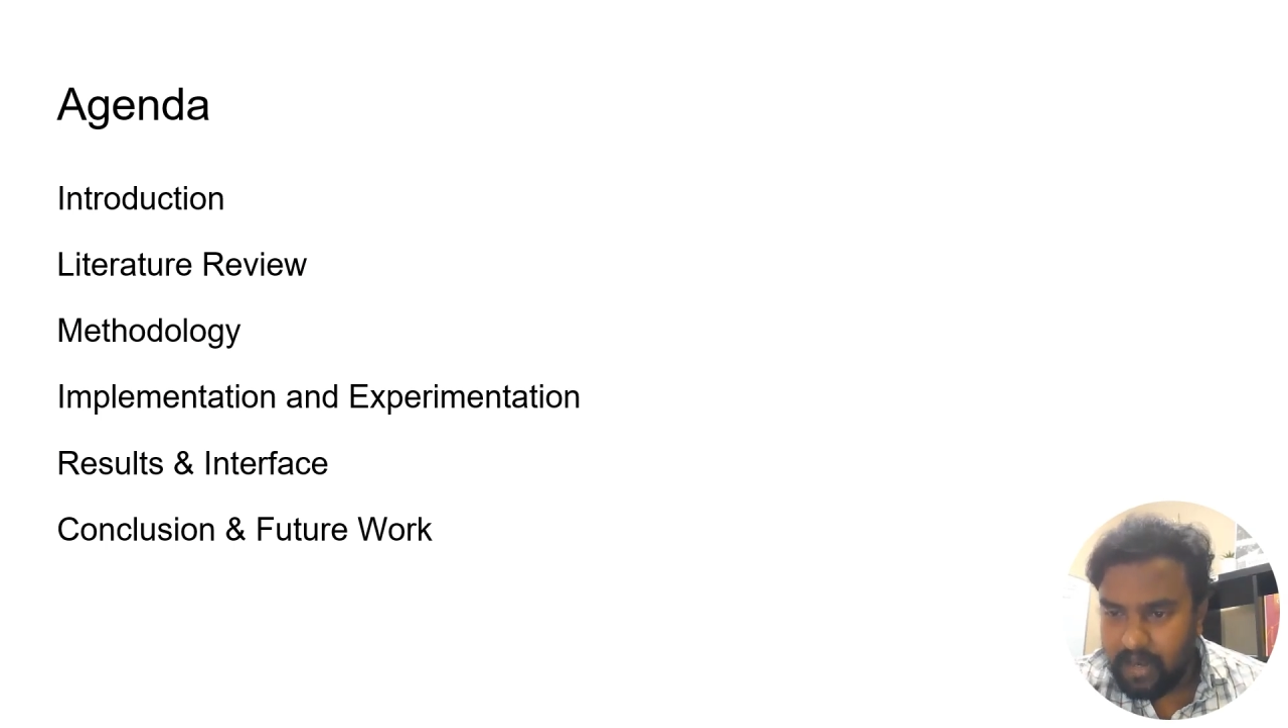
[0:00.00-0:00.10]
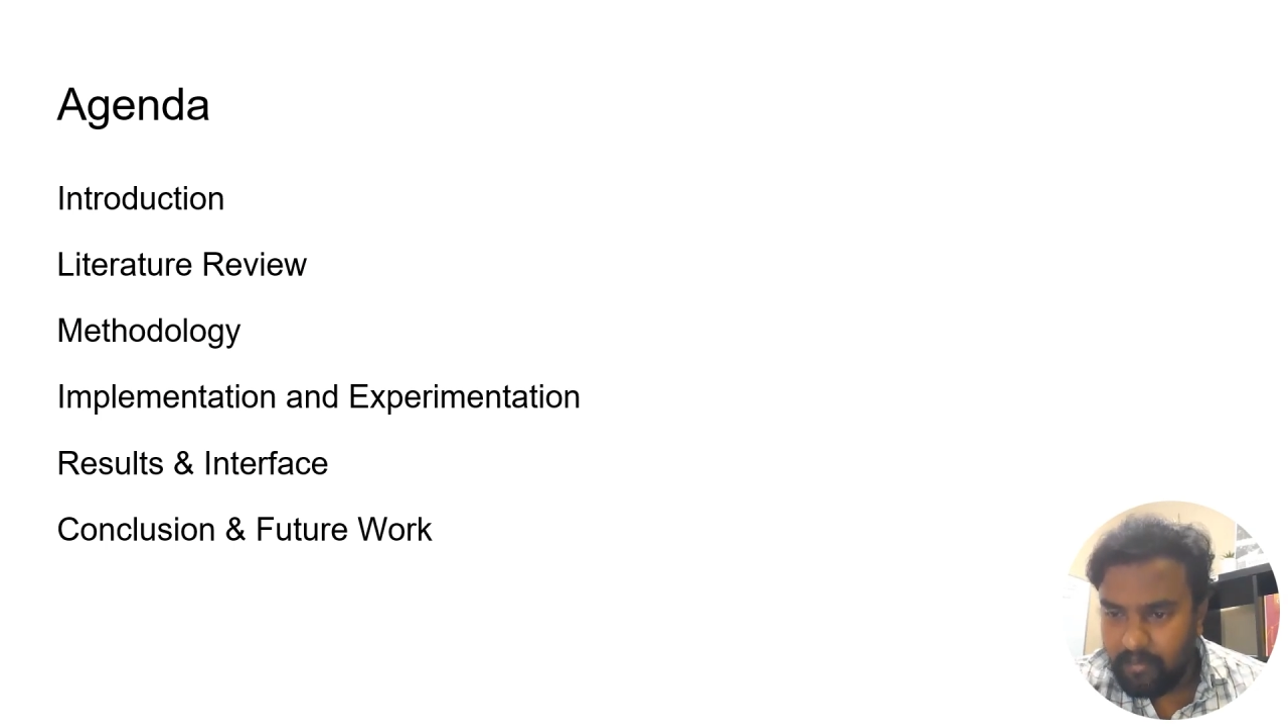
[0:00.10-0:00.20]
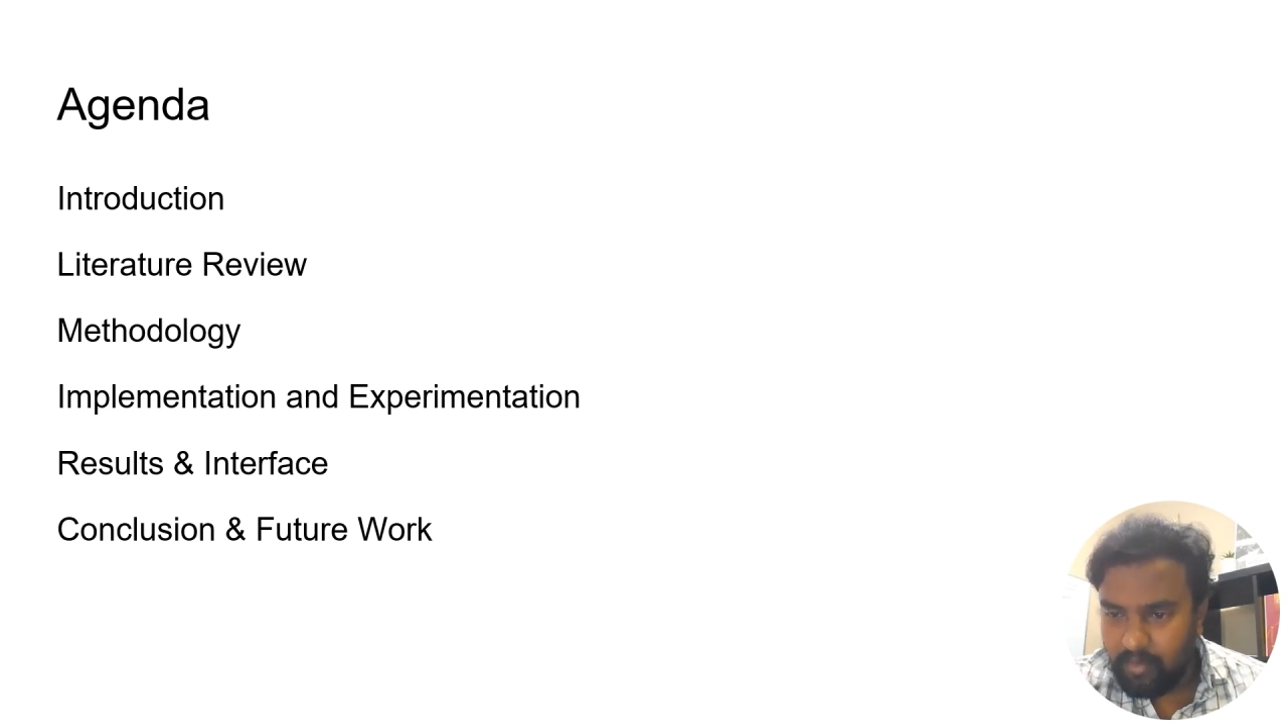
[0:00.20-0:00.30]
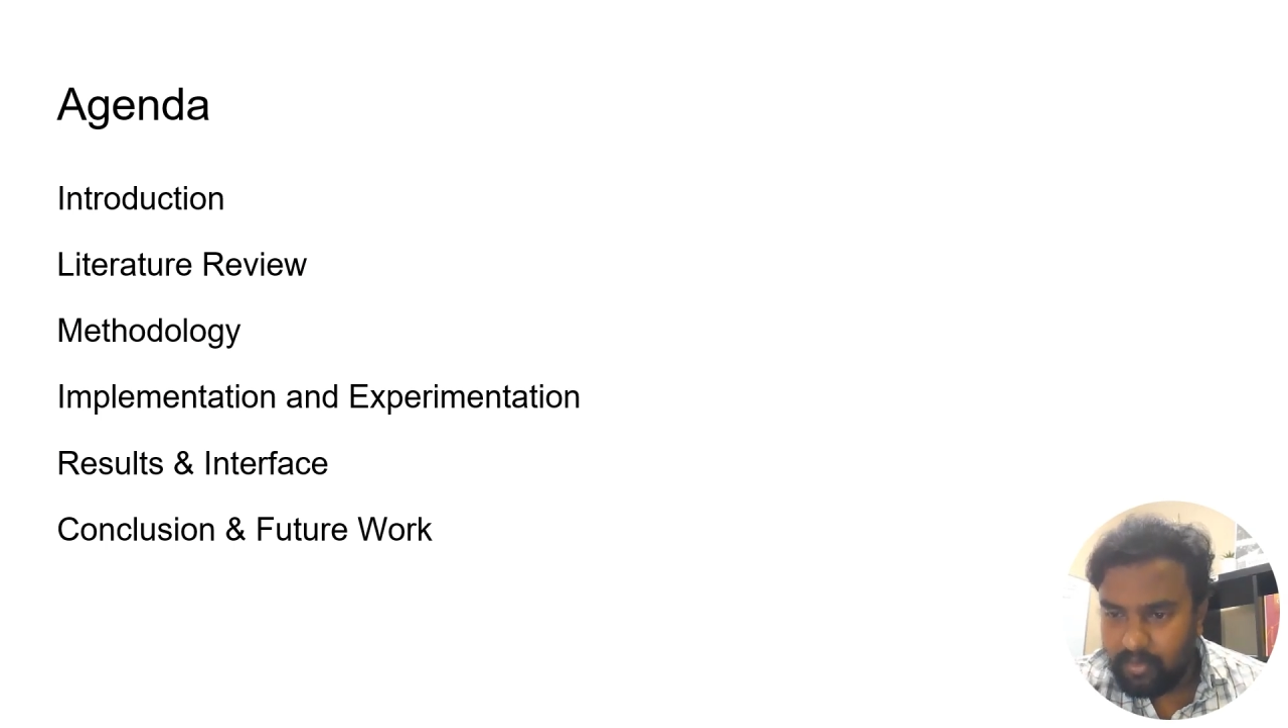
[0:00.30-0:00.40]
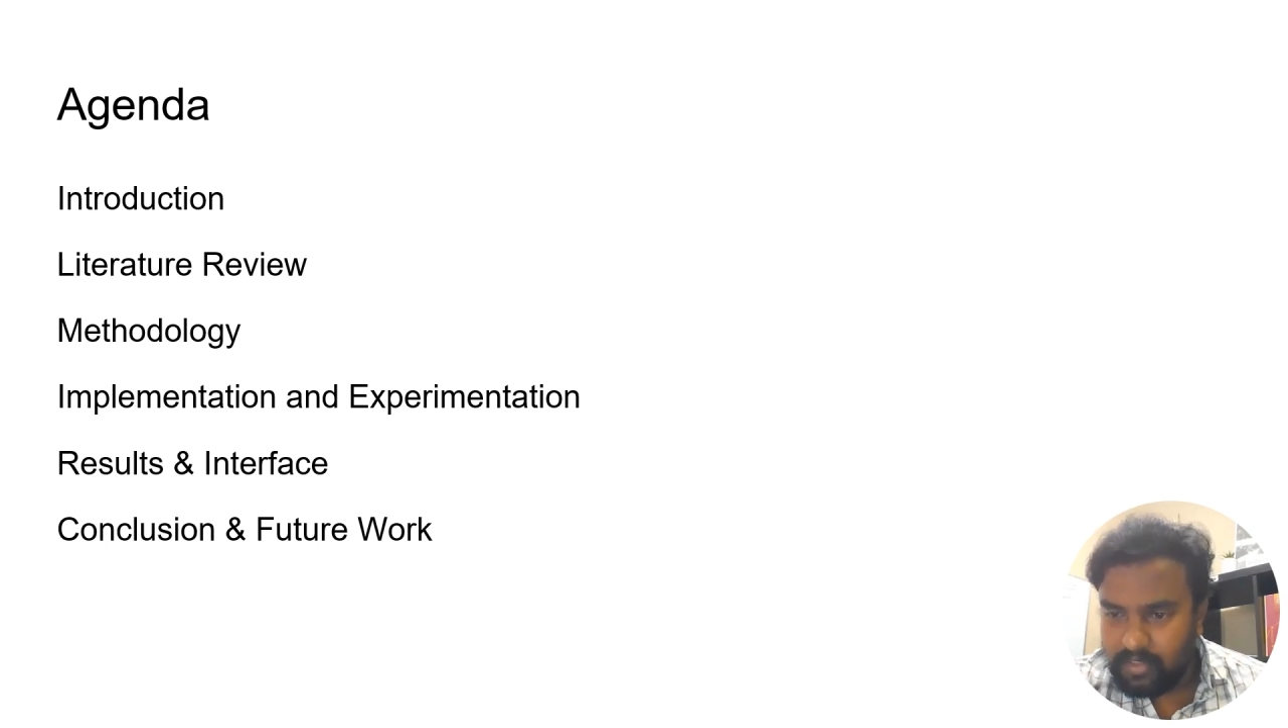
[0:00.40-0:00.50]

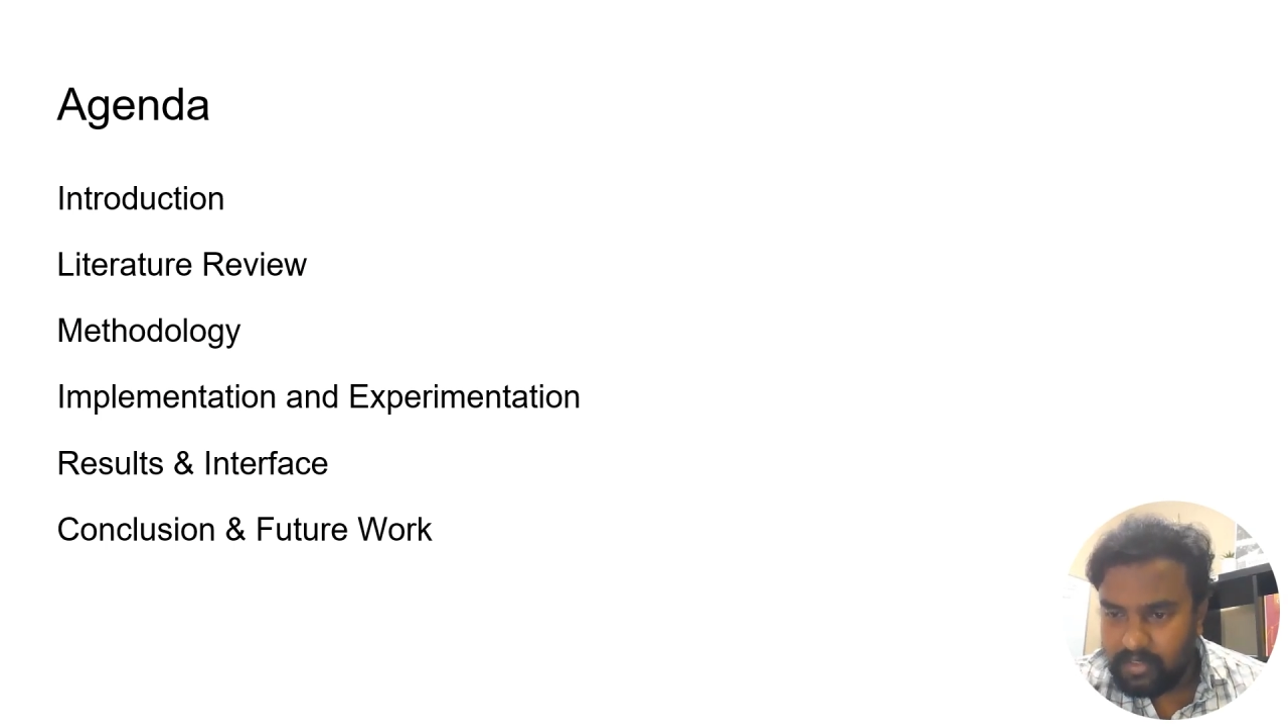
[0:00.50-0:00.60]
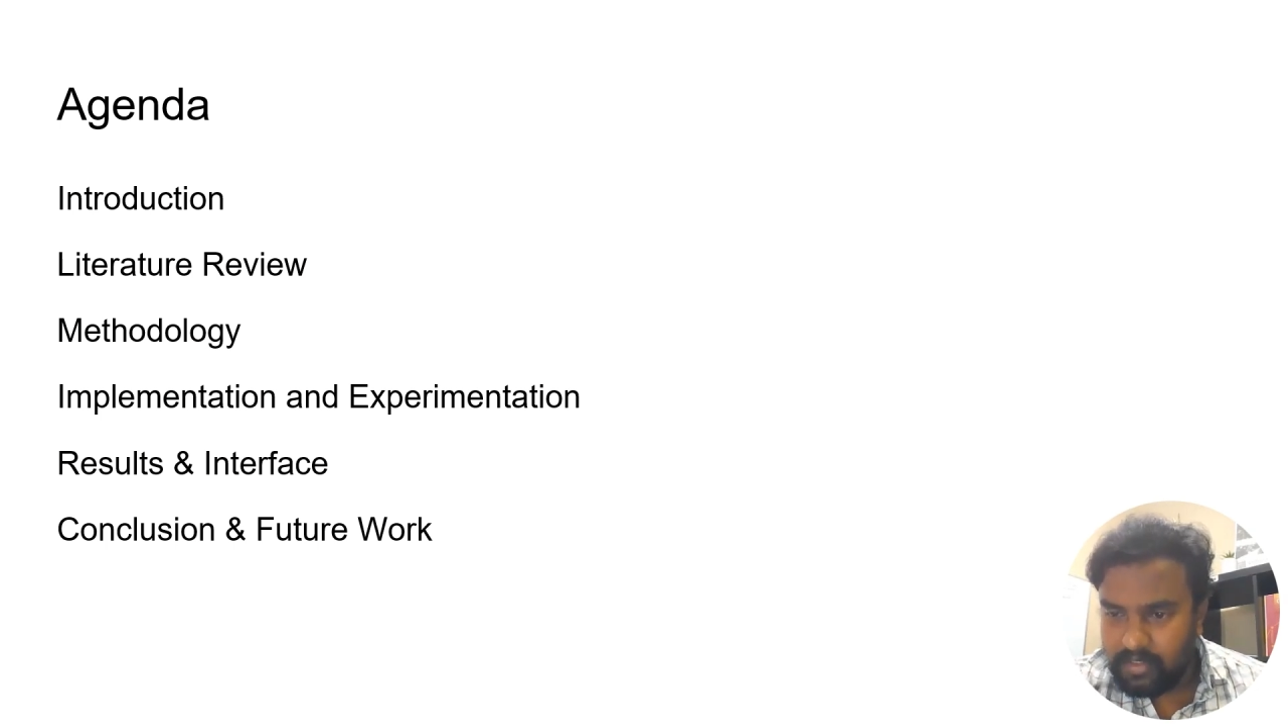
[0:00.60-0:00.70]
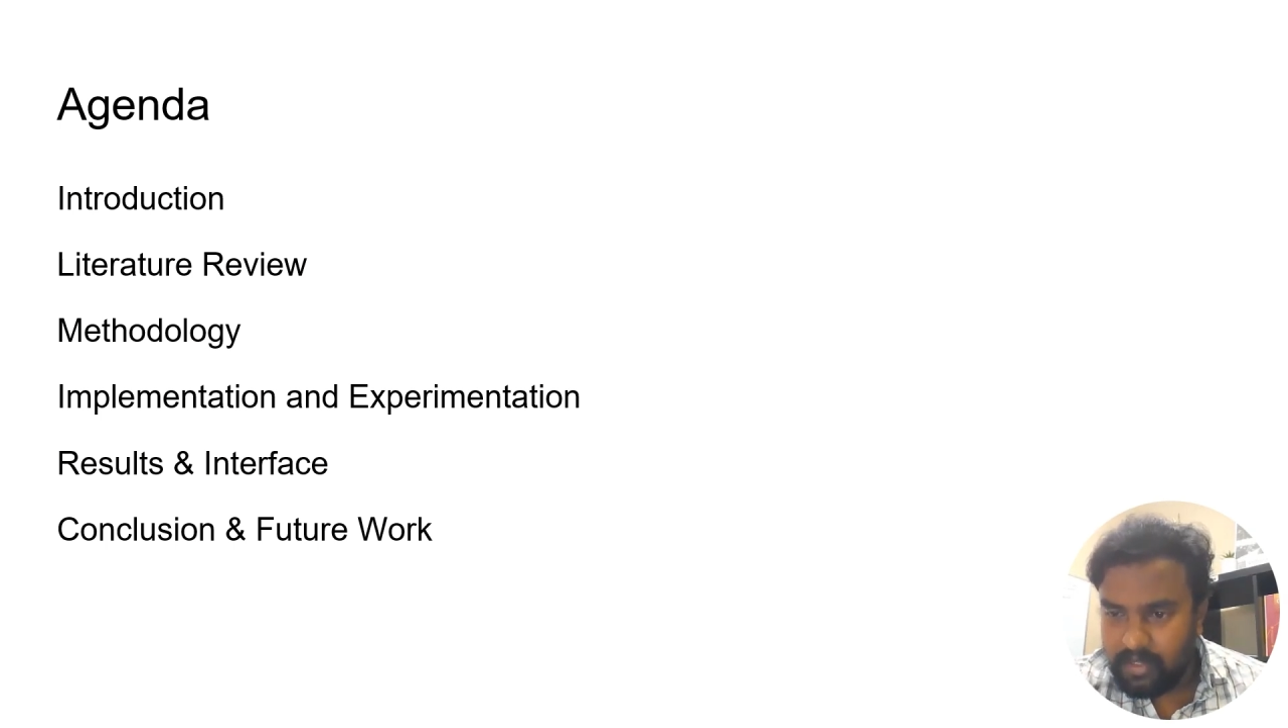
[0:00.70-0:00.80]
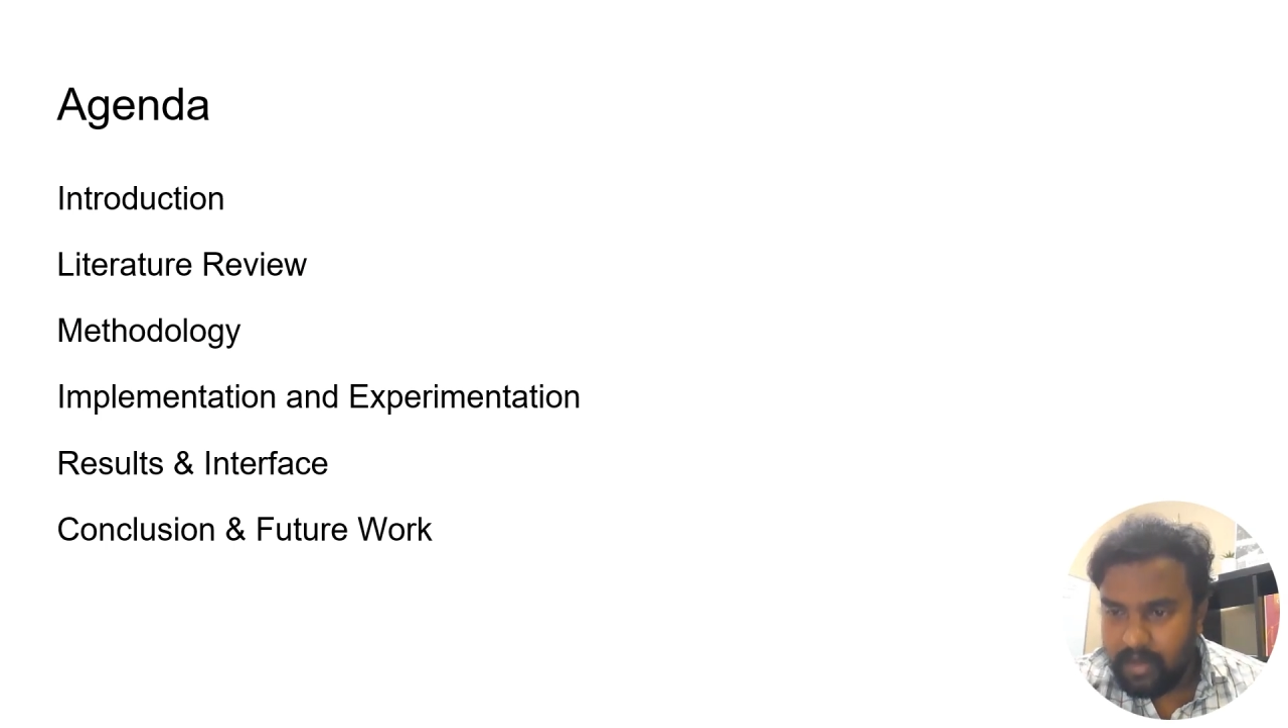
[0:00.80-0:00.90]
and models,